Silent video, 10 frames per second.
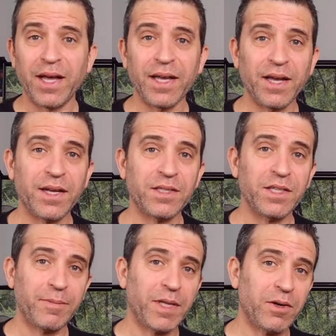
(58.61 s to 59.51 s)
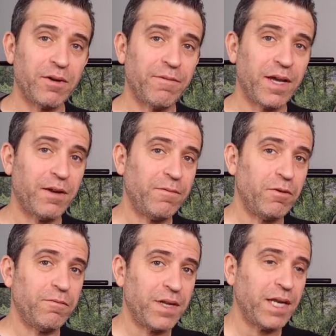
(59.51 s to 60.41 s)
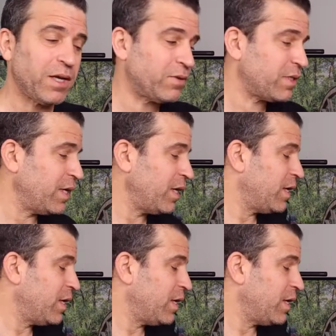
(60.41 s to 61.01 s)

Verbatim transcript: icon so you can be notified of new videos.